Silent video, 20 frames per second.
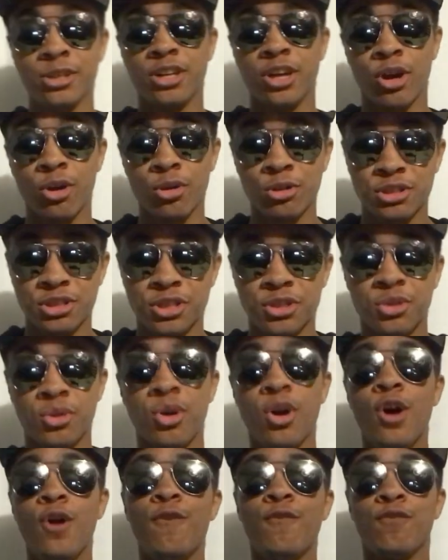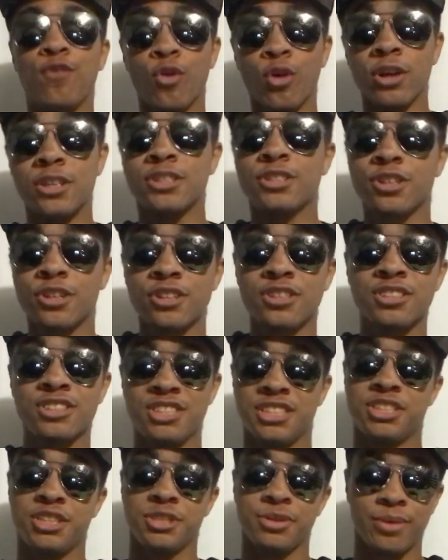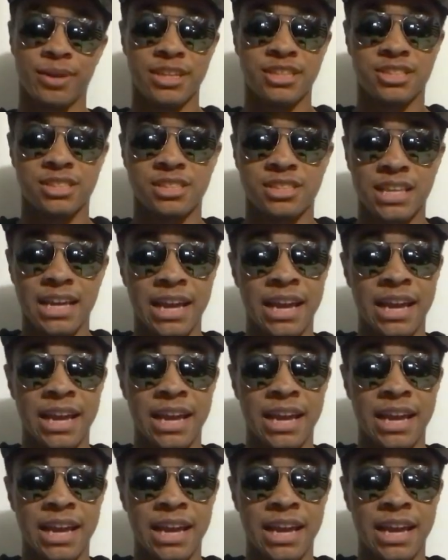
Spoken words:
to go to for certain situations.